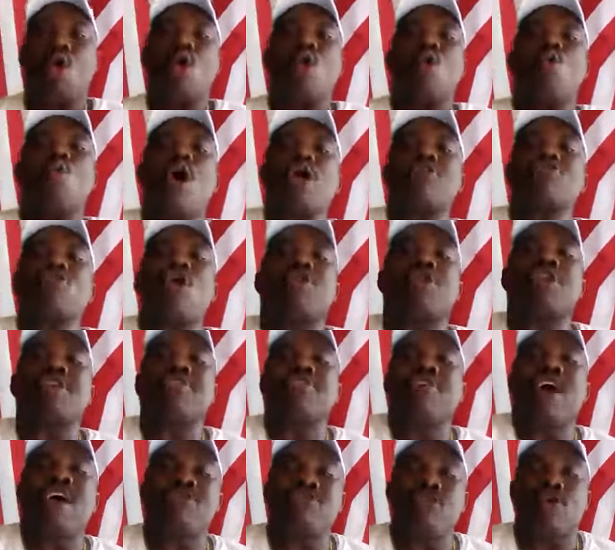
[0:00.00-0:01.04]
What
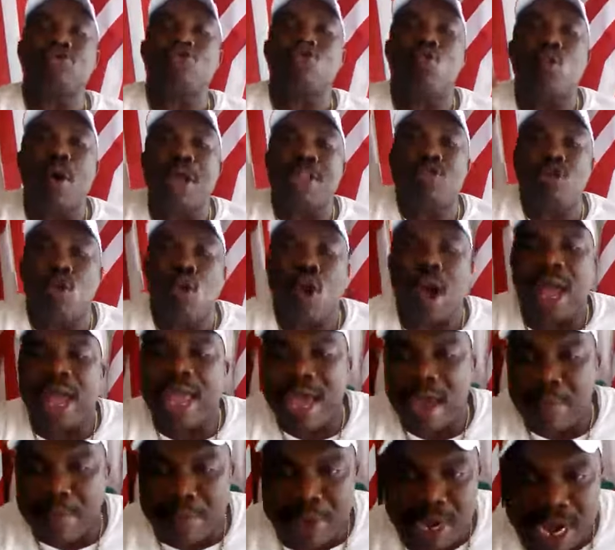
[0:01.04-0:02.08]
organization you went to go and
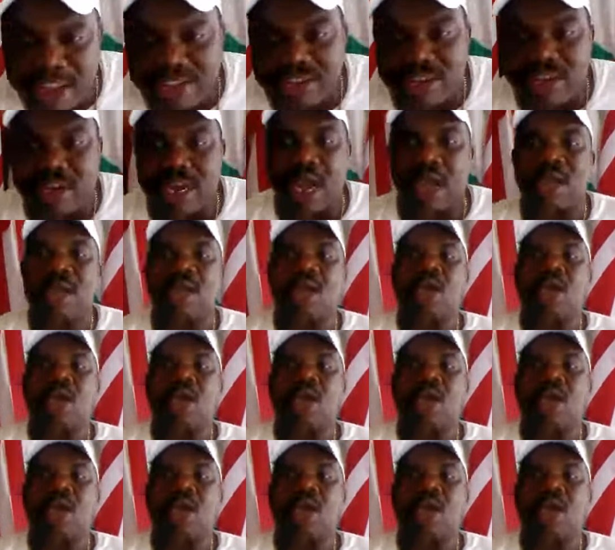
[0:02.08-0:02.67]
help in Nigeria.